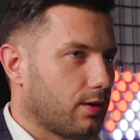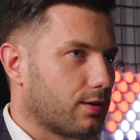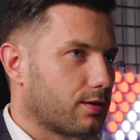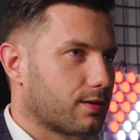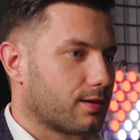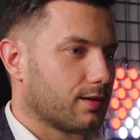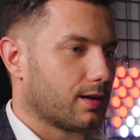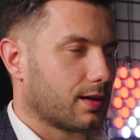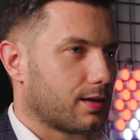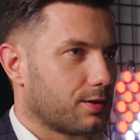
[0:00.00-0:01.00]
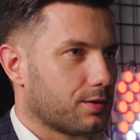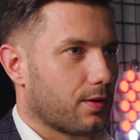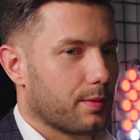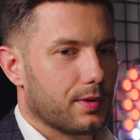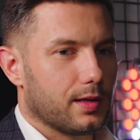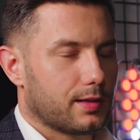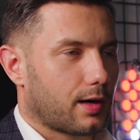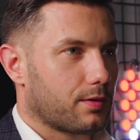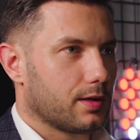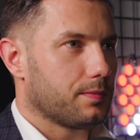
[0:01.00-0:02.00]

or like, a military